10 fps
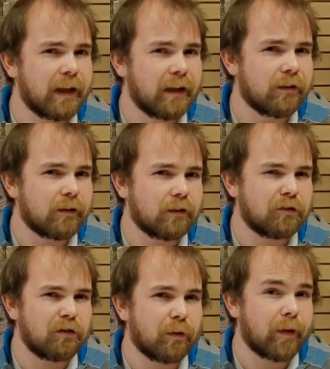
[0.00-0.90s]

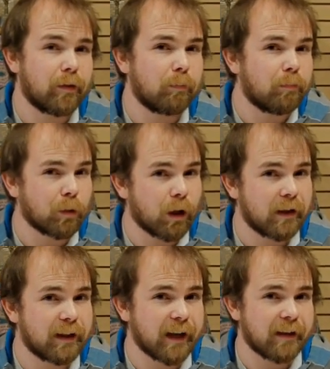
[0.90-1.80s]
later to either
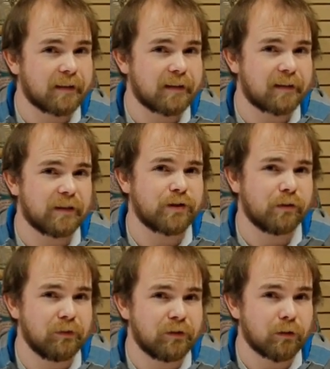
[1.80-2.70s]
broadcast
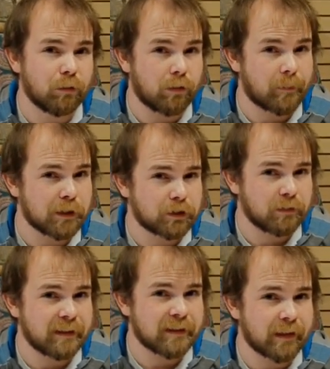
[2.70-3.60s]
sigils or
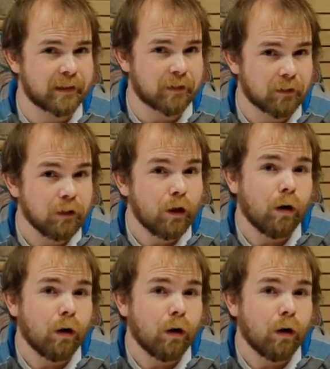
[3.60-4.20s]
magical desire,